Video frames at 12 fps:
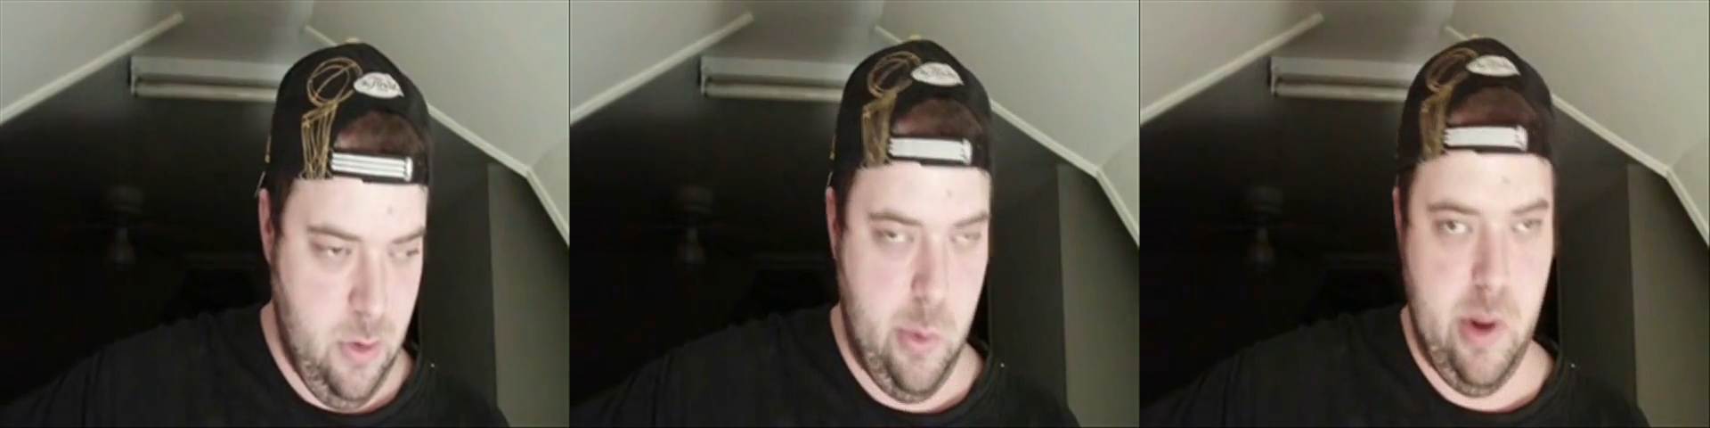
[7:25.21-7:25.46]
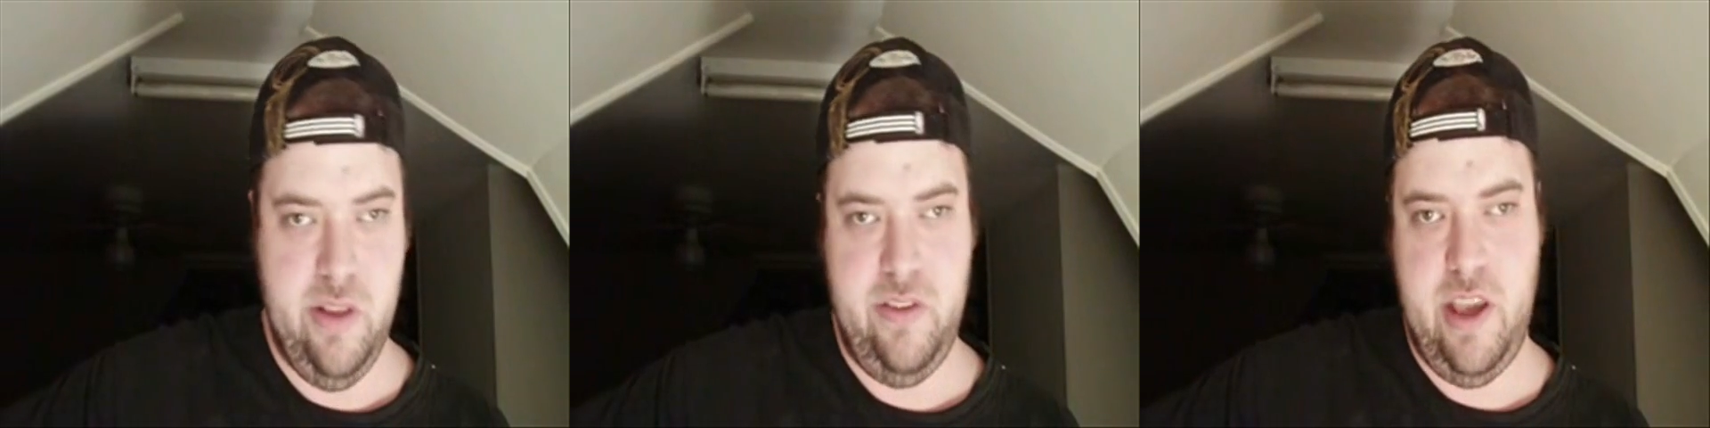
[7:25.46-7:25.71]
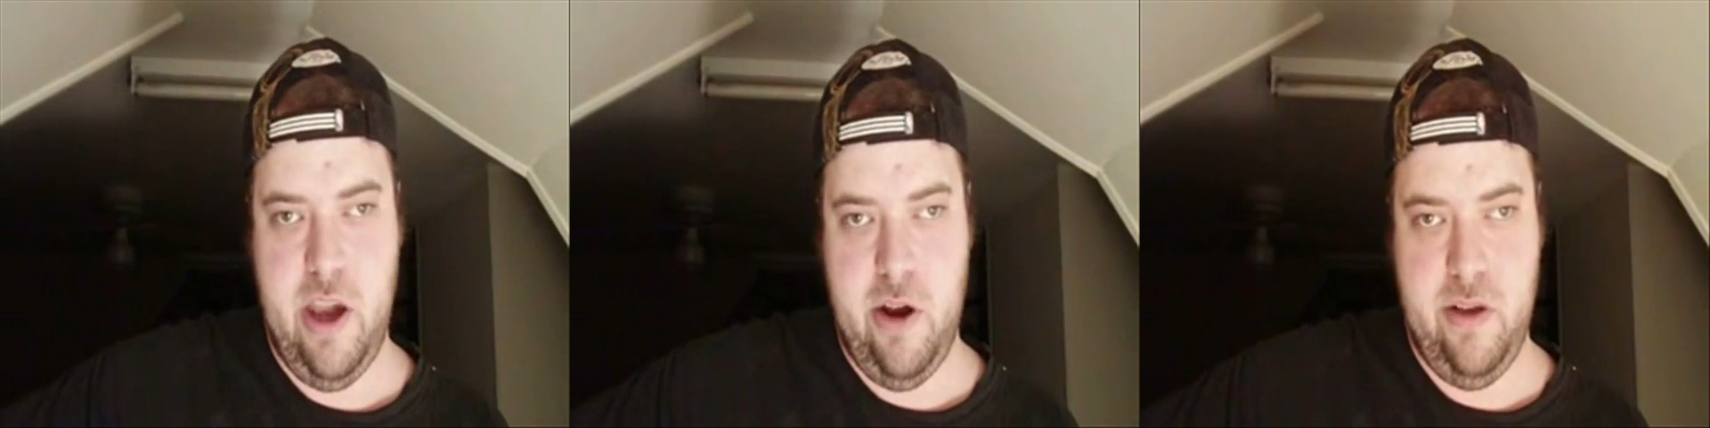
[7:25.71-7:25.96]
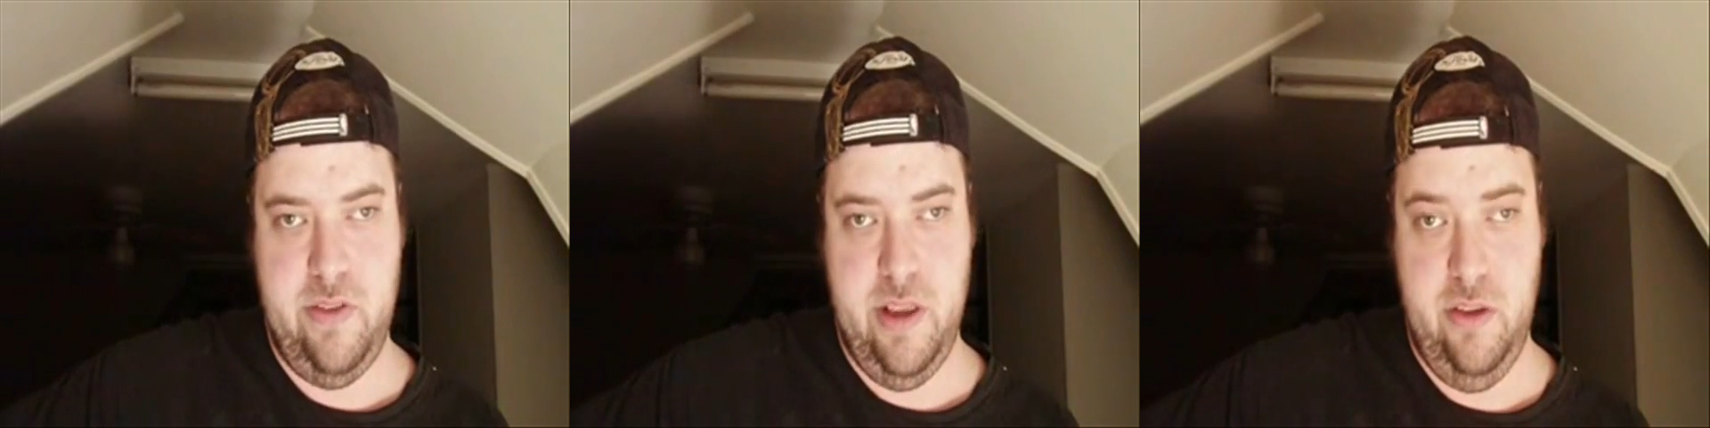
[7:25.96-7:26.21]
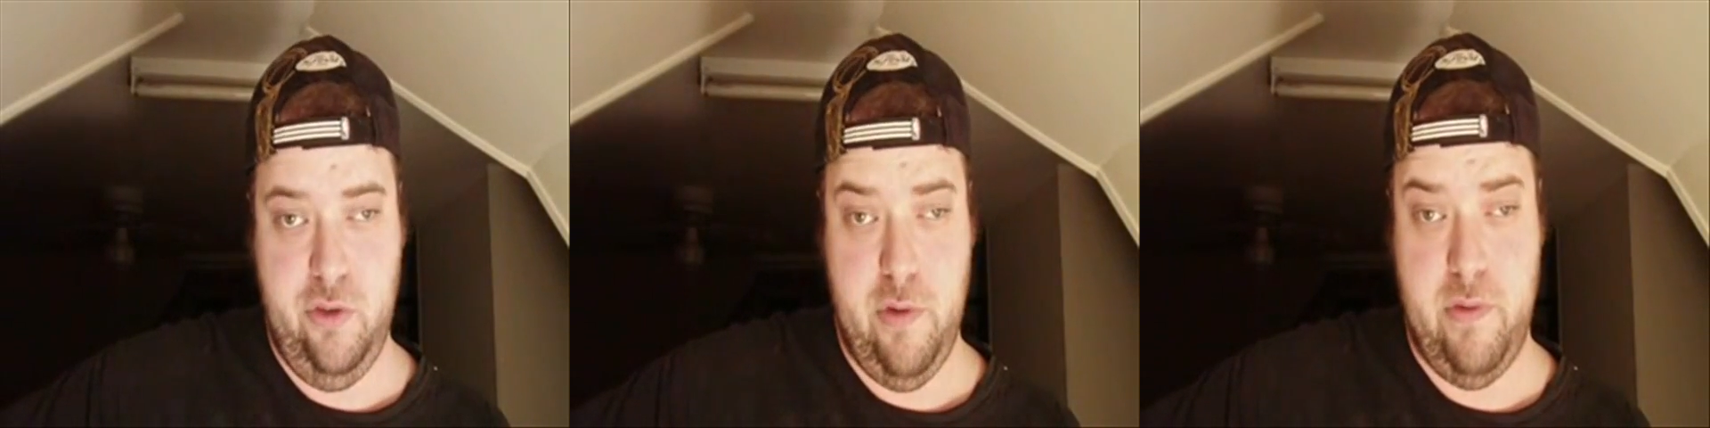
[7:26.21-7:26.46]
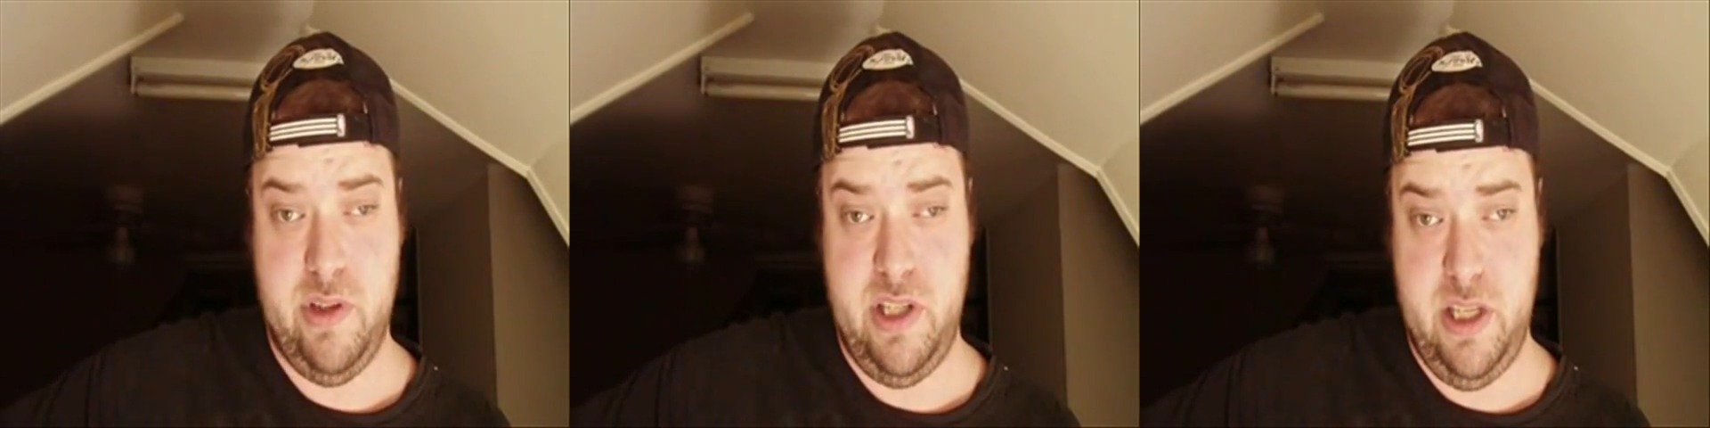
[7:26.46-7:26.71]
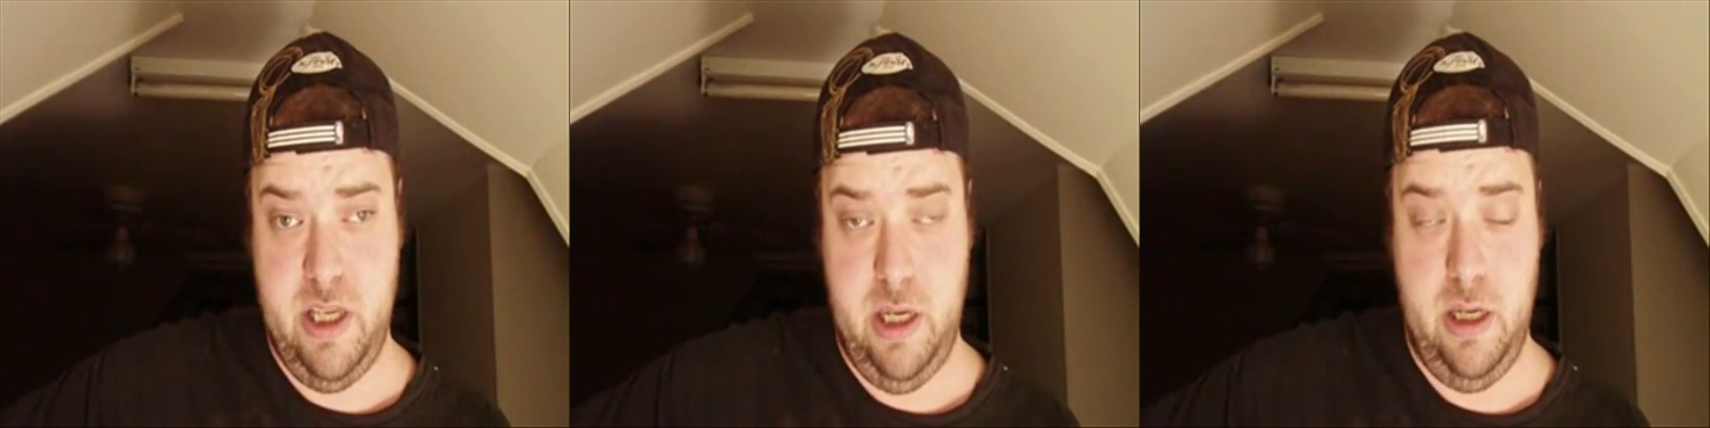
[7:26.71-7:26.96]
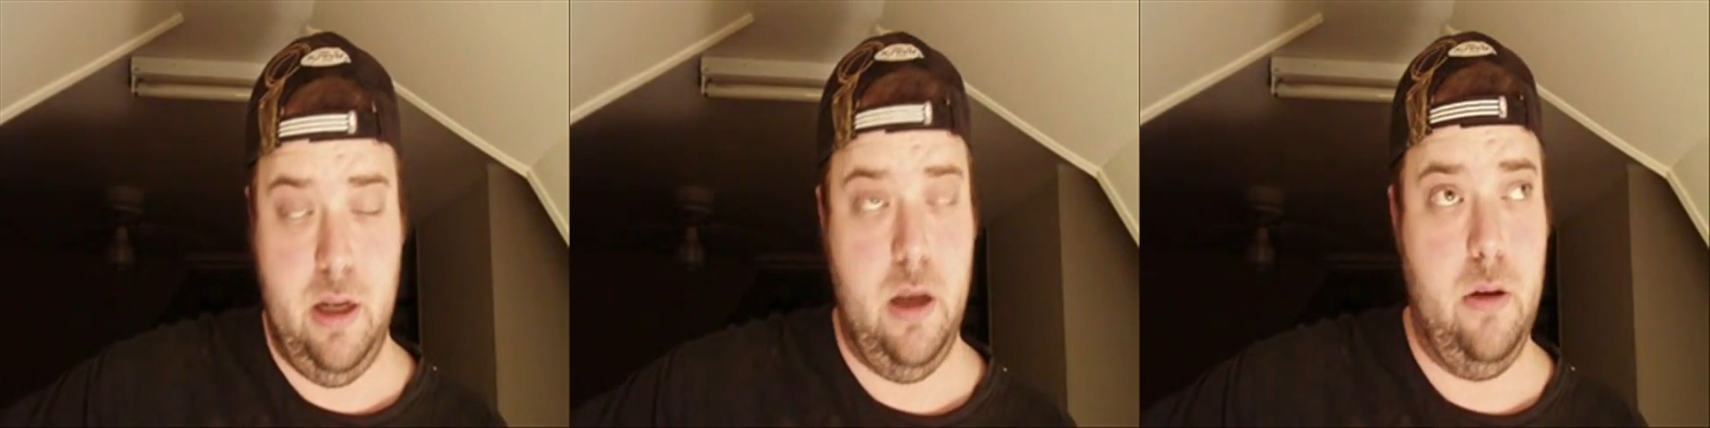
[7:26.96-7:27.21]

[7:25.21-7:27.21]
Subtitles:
One of the scariest things you've ever seen.